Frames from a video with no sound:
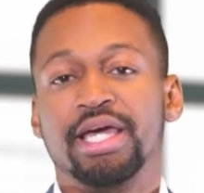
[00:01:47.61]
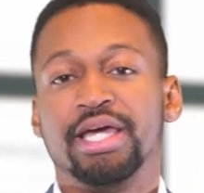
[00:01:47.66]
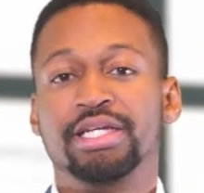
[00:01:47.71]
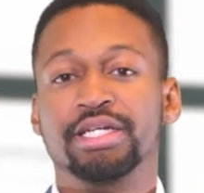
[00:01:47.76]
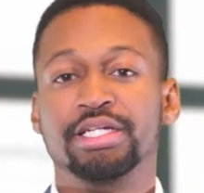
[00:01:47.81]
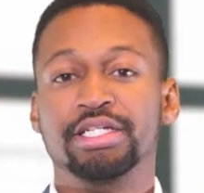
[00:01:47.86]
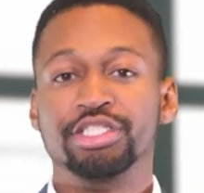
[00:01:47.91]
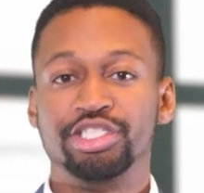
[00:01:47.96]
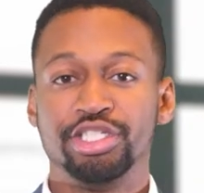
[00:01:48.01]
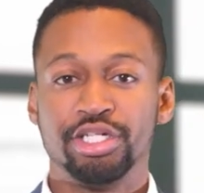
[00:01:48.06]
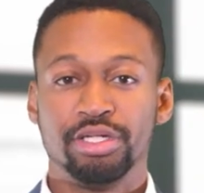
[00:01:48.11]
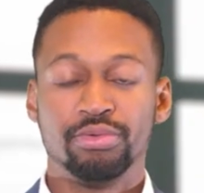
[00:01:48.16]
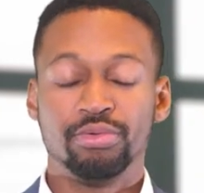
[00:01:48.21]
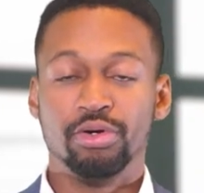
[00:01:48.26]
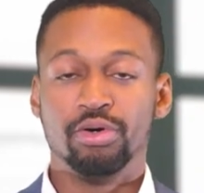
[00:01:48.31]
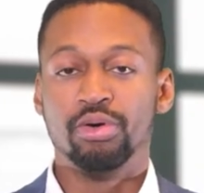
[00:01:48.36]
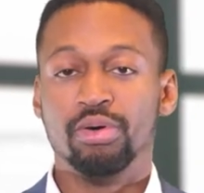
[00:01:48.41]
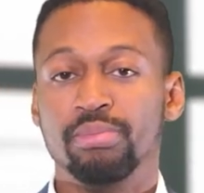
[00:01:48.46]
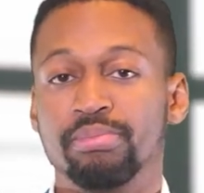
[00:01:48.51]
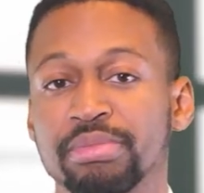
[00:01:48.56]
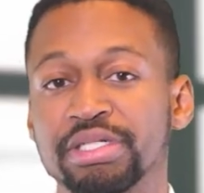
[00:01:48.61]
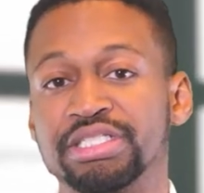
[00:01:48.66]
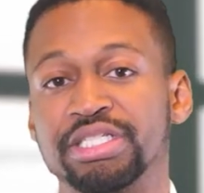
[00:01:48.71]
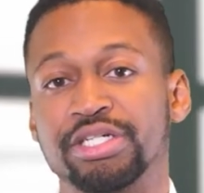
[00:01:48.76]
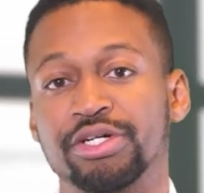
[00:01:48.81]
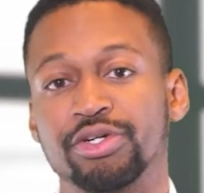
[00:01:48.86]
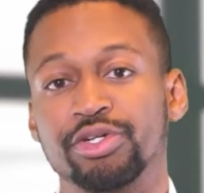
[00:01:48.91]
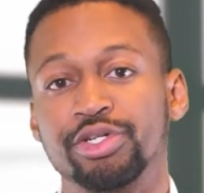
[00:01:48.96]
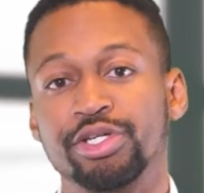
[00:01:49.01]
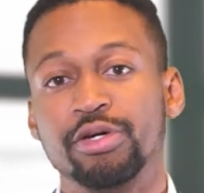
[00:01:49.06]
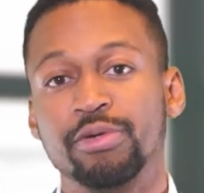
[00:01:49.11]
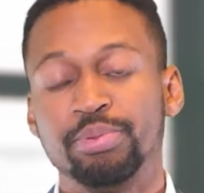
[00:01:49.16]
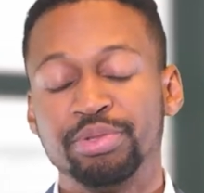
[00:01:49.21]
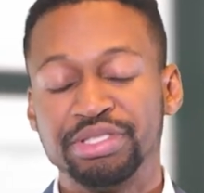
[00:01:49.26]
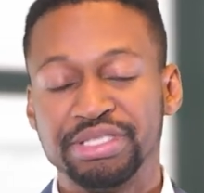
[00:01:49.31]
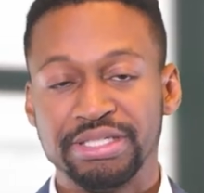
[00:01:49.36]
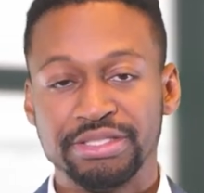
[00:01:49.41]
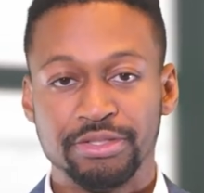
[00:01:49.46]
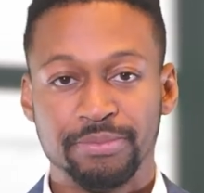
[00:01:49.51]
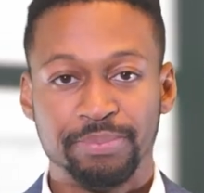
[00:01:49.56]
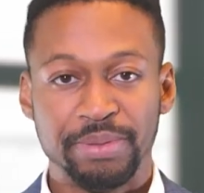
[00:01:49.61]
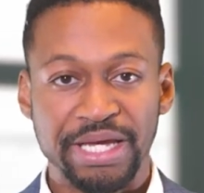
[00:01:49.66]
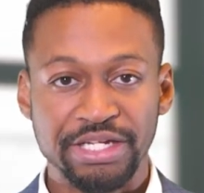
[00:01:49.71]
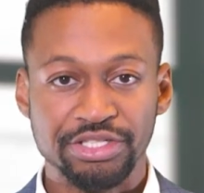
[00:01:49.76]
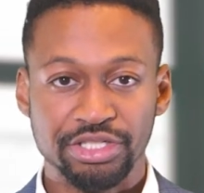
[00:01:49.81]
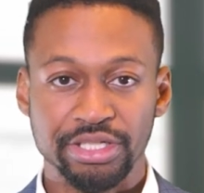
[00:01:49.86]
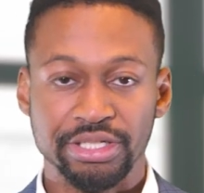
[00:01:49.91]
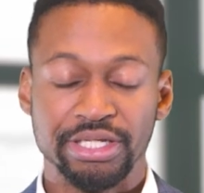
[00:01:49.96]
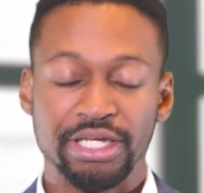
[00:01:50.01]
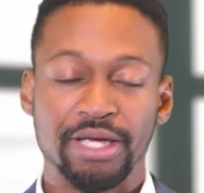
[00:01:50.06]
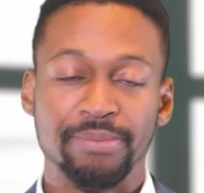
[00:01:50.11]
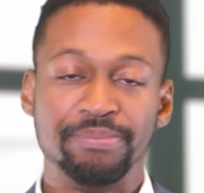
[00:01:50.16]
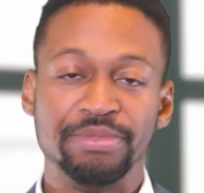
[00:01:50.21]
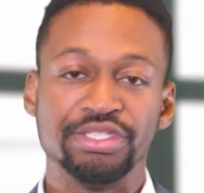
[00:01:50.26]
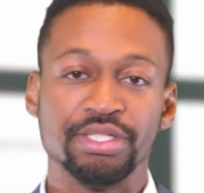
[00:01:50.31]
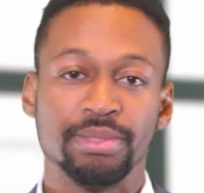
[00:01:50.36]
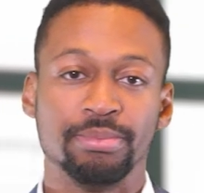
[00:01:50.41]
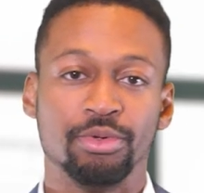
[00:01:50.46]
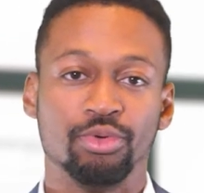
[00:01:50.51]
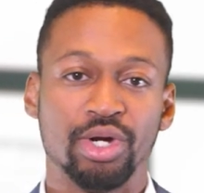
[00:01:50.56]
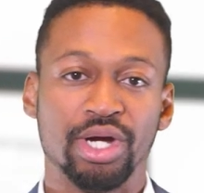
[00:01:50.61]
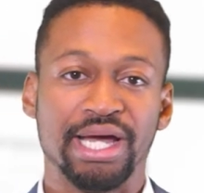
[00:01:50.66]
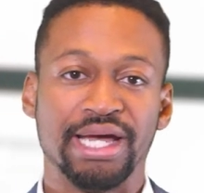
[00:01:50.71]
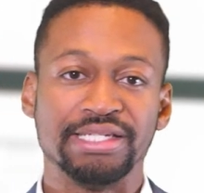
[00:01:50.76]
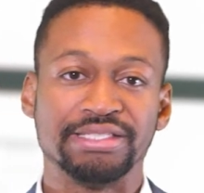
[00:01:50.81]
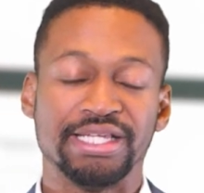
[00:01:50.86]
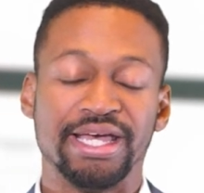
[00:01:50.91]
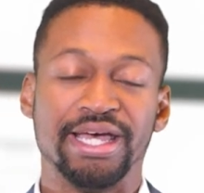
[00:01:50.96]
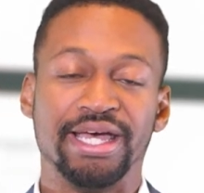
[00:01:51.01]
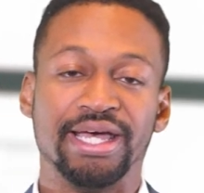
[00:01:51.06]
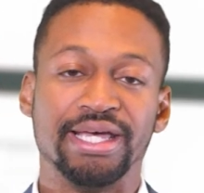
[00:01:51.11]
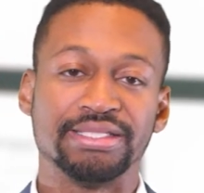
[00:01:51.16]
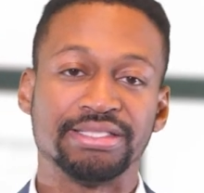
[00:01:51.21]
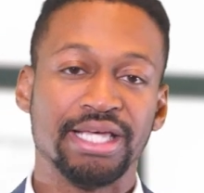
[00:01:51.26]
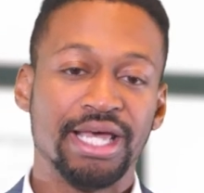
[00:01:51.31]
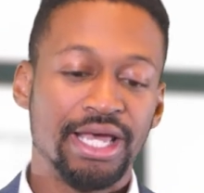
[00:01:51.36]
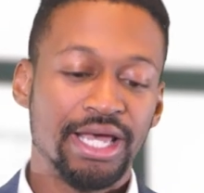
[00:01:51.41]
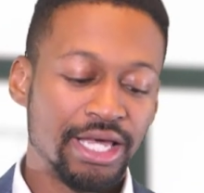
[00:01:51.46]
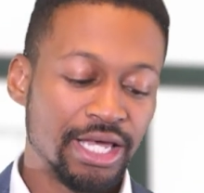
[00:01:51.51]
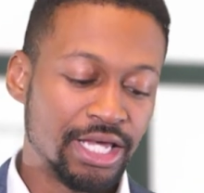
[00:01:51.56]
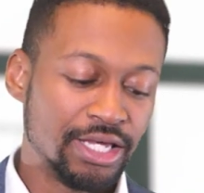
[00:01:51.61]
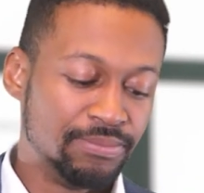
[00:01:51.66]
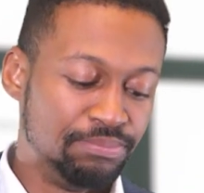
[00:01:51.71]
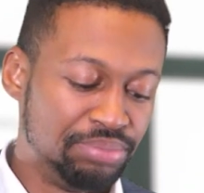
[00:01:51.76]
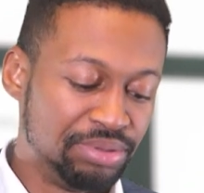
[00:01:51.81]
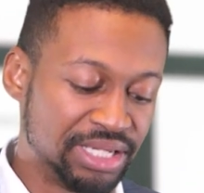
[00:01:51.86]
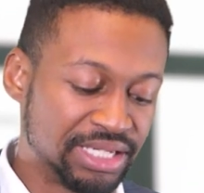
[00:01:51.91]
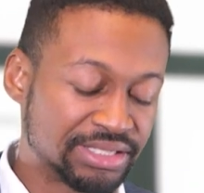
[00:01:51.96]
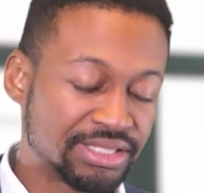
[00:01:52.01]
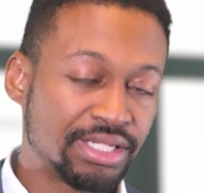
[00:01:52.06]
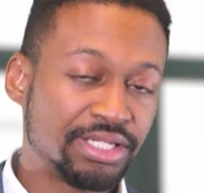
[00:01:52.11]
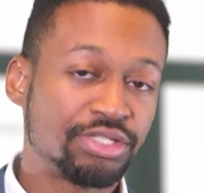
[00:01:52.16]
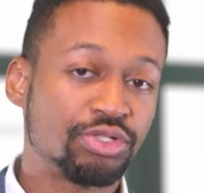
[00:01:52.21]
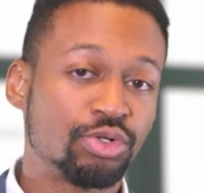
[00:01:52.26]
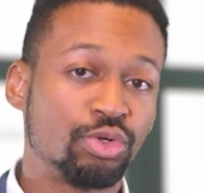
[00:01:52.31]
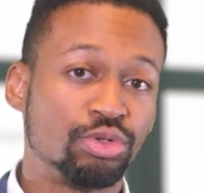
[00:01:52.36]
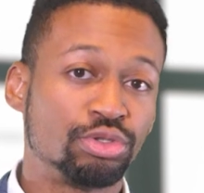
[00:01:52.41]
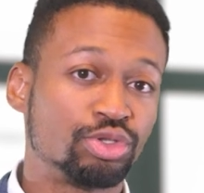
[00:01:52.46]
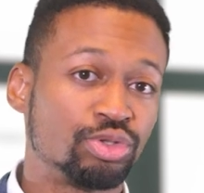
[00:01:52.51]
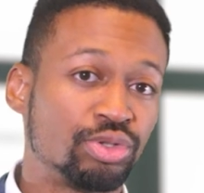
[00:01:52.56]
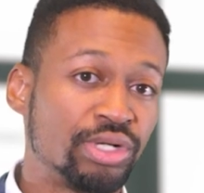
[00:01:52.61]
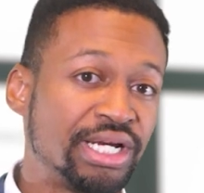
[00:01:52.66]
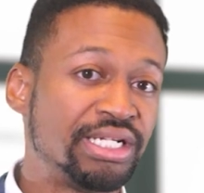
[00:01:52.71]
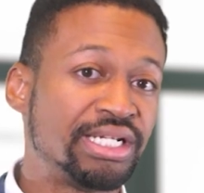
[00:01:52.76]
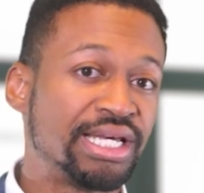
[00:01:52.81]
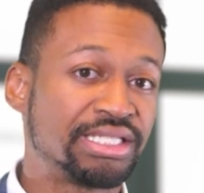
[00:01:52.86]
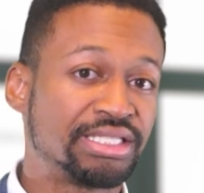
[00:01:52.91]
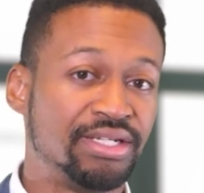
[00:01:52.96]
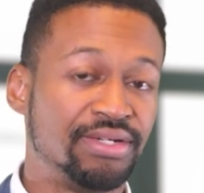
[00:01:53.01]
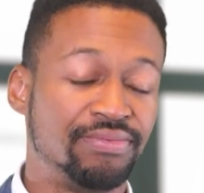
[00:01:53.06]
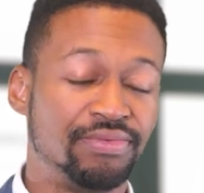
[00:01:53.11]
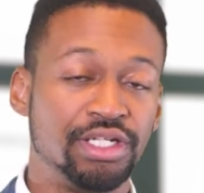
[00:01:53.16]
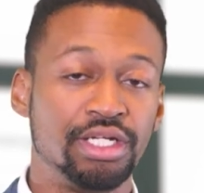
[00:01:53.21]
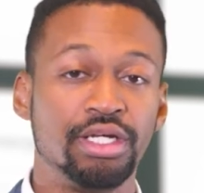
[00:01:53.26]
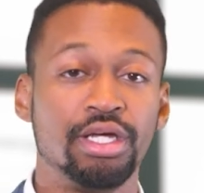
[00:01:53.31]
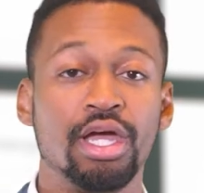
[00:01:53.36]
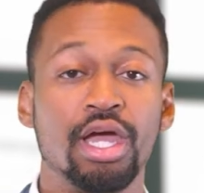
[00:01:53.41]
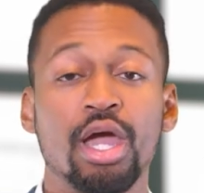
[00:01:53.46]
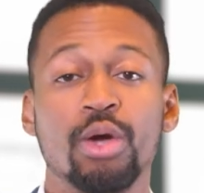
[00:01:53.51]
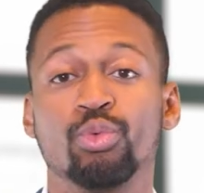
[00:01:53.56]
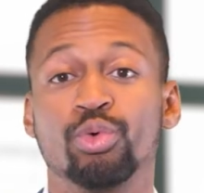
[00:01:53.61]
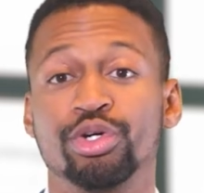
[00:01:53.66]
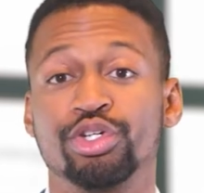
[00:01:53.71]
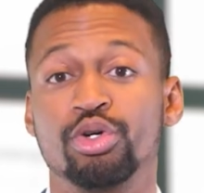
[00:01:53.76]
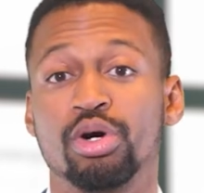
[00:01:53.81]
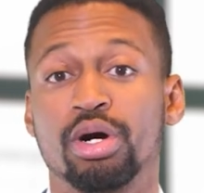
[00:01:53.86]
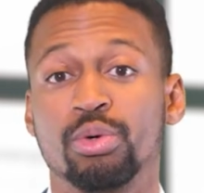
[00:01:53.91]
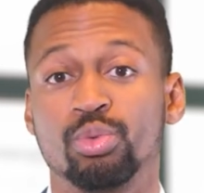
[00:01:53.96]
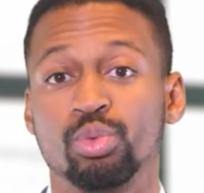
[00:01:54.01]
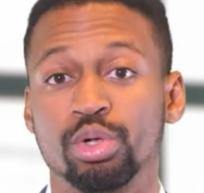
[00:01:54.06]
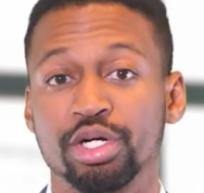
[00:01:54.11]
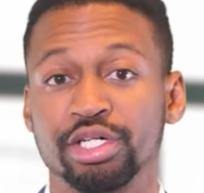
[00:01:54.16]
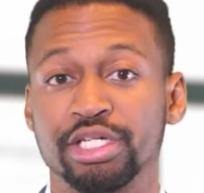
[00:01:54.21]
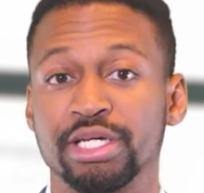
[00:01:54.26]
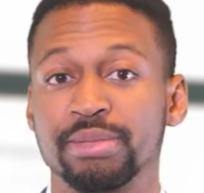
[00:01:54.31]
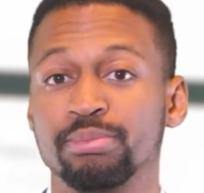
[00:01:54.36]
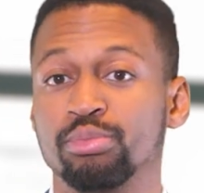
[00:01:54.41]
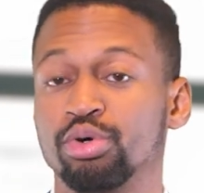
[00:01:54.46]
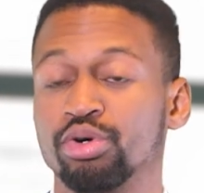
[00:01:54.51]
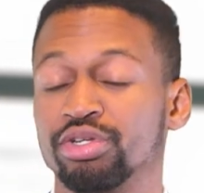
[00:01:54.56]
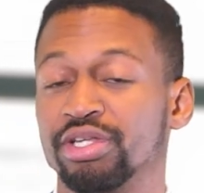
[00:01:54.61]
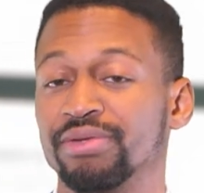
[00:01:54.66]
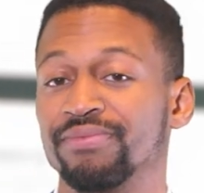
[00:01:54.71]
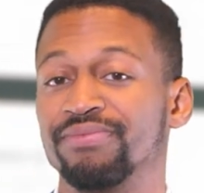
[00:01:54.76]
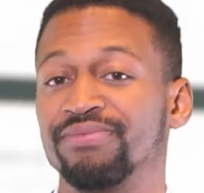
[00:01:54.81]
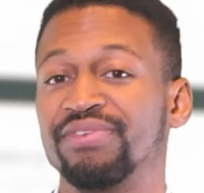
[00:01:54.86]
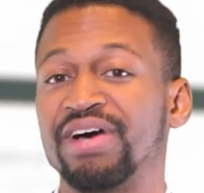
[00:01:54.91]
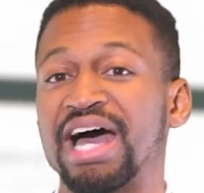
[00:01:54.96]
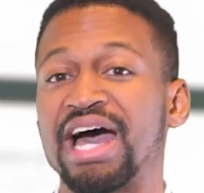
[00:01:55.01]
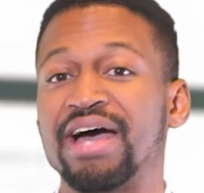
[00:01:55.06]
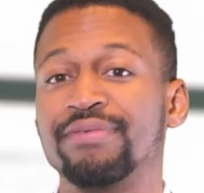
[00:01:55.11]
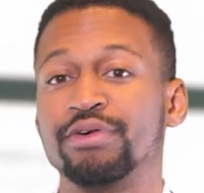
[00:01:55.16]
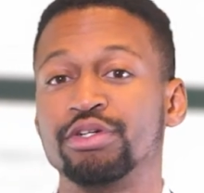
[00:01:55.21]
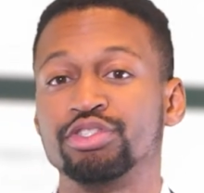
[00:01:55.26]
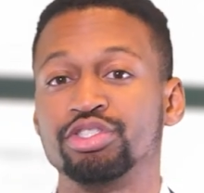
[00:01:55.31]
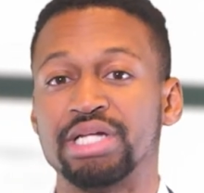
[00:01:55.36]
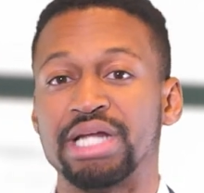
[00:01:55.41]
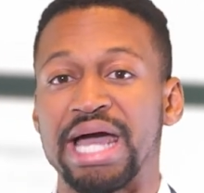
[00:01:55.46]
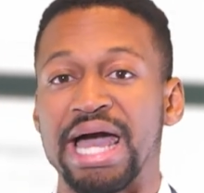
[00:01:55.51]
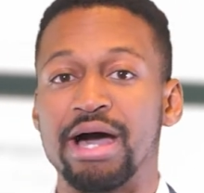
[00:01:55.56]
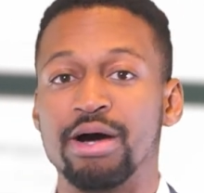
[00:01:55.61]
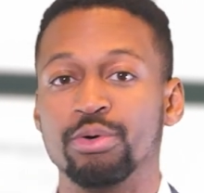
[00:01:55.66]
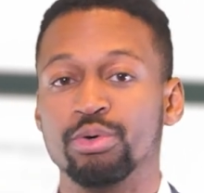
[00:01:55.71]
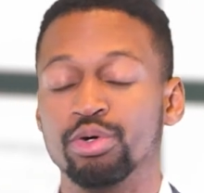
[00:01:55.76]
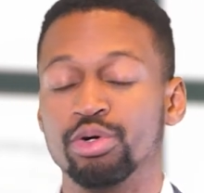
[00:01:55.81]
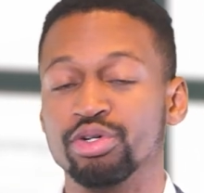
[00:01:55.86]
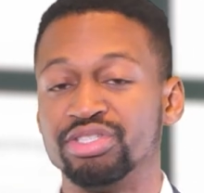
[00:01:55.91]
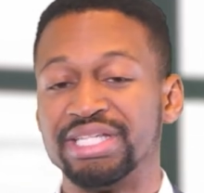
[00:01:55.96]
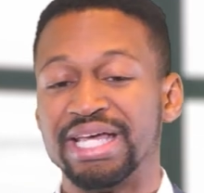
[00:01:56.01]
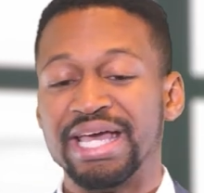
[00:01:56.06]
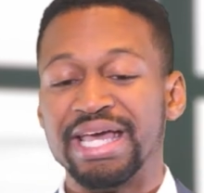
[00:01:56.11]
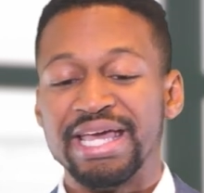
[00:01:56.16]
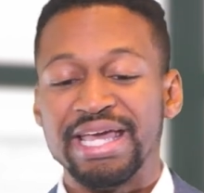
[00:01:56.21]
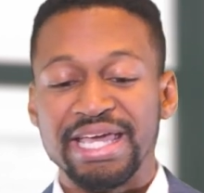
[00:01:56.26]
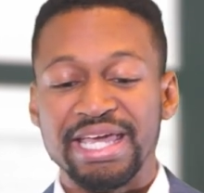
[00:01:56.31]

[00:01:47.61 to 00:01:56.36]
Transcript: And in general, material participation can be summarized as a business or trade activity where you are working more than 500 hours